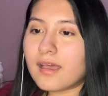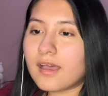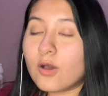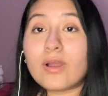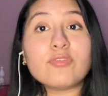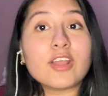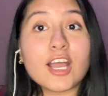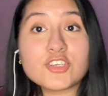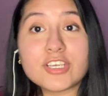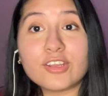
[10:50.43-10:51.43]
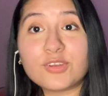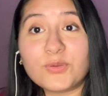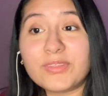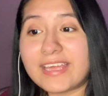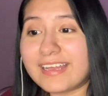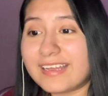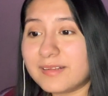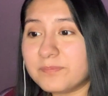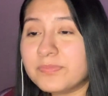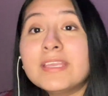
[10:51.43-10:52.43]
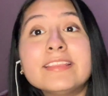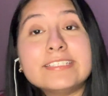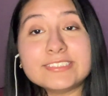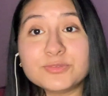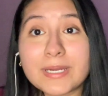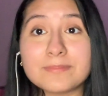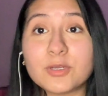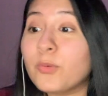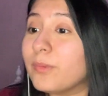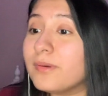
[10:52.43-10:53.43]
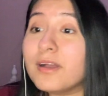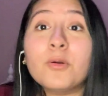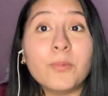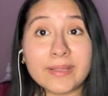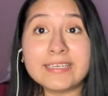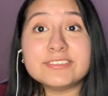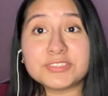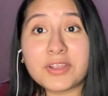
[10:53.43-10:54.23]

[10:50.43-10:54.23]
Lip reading: Oh, I forgot she could do that. This is why Quinn is...